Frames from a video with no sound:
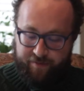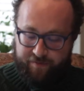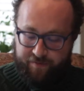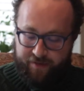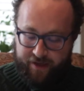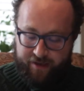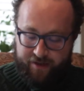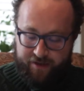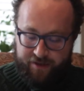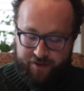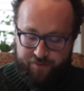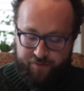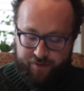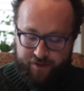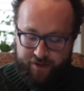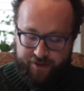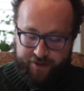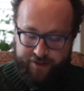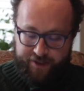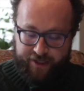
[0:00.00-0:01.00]
Fleckeles
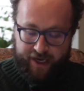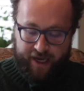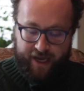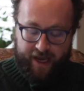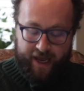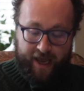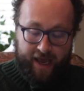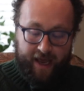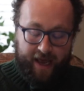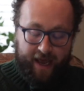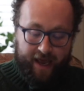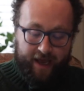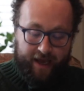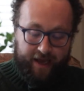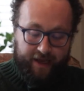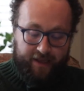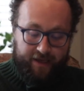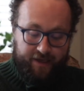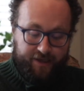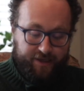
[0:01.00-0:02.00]
was
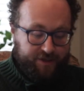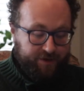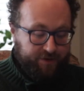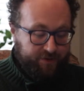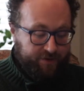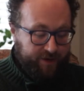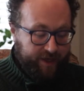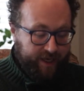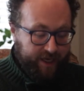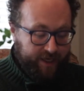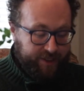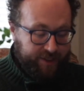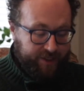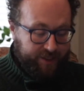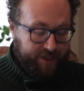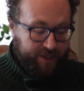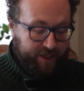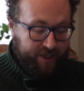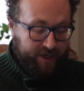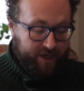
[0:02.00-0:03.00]
at his
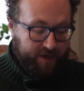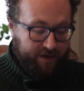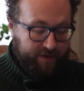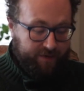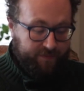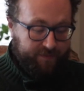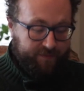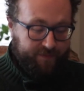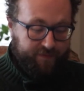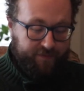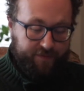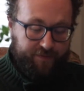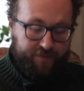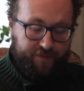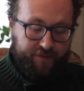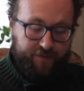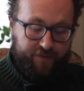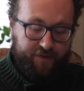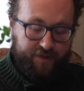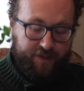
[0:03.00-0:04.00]
creation of
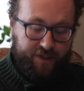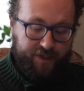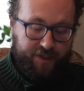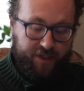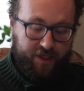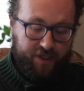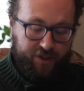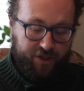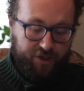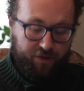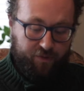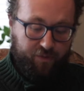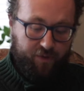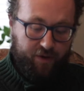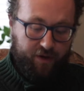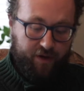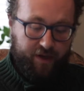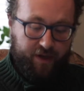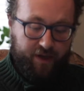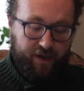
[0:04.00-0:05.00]
such a
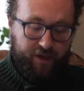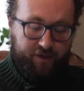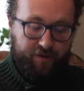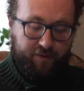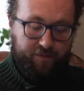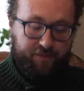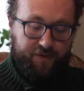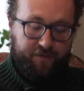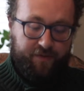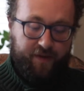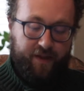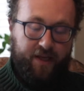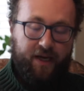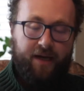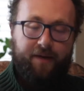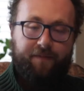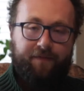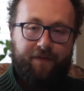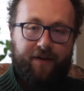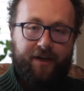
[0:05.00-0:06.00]
work in terms of the
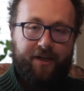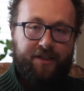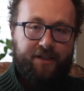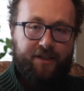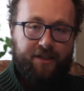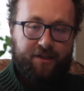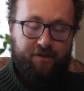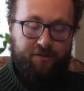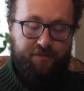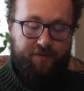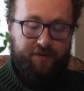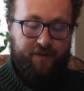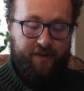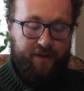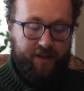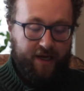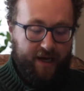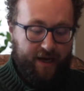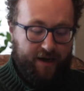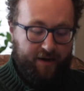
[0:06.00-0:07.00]
typeface, in terms of the
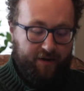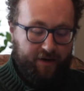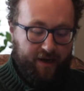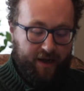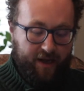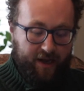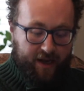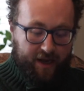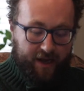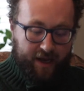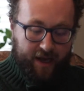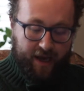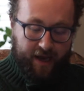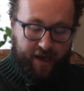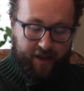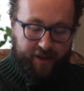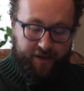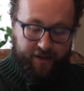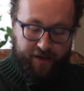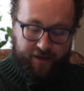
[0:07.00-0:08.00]
layout,
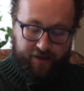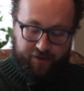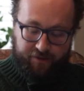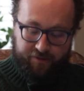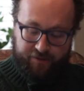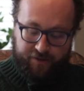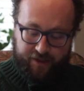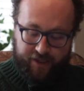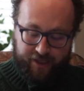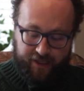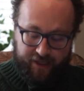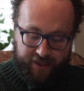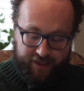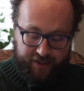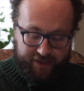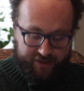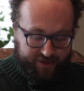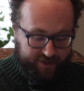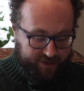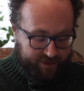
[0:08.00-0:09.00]
and in terms of the
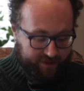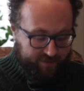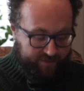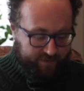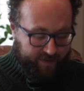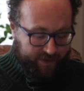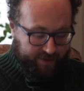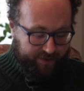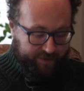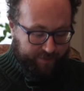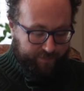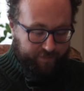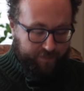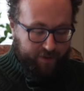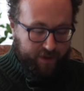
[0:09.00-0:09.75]
neatness of the volume.